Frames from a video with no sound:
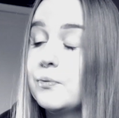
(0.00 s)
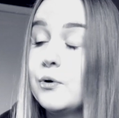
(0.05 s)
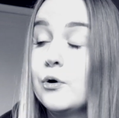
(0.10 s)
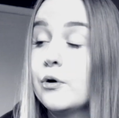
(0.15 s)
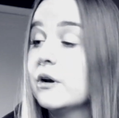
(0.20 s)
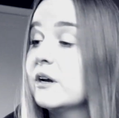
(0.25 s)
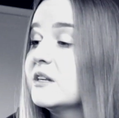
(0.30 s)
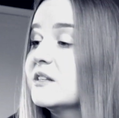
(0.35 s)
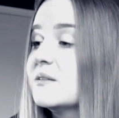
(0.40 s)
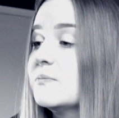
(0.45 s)

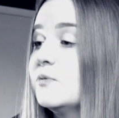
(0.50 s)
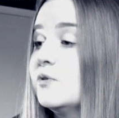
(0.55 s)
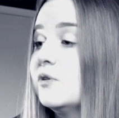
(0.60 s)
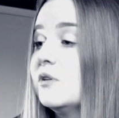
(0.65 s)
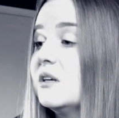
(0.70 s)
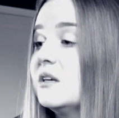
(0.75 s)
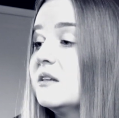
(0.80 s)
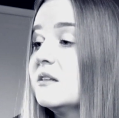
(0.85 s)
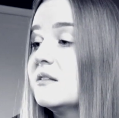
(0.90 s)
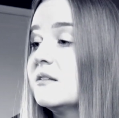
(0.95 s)
pouring
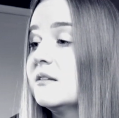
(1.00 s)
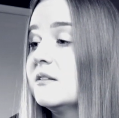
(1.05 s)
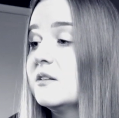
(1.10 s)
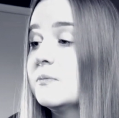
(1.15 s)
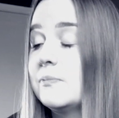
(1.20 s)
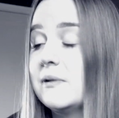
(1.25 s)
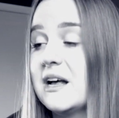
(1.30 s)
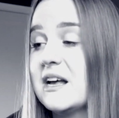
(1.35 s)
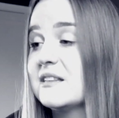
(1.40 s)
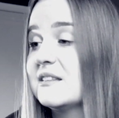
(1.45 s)
smoothies into
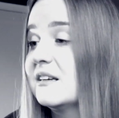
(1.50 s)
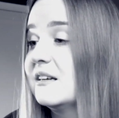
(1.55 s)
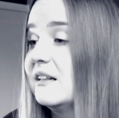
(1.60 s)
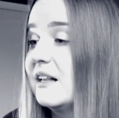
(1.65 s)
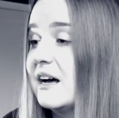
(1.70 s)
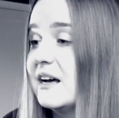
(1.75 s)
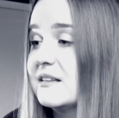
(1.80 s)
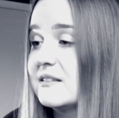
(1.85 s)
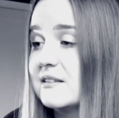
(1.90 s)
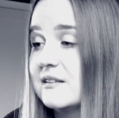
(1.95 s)
plastic
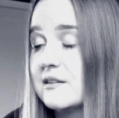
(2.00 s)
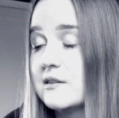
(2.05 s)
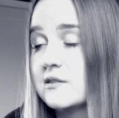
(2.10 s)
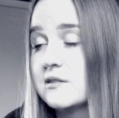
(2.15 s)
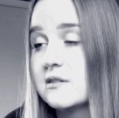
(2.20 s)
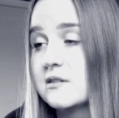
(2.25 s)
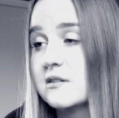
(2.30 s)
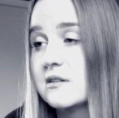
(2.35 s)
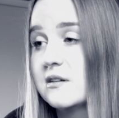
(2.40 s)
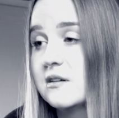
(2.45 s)

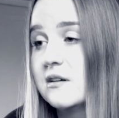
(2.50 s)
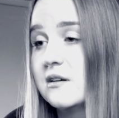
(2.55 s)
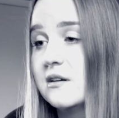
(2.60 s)
glasses,